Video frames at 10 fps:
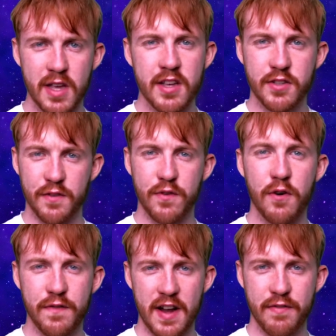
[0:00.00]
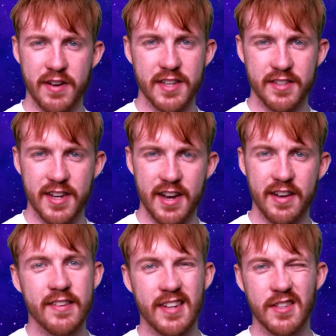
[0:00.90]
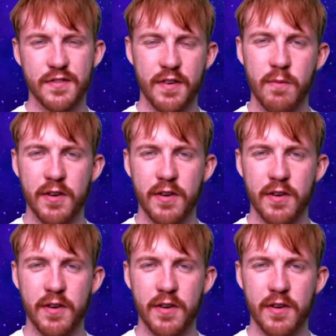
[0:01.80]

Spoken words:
So if your favourite isn't in, and it's from one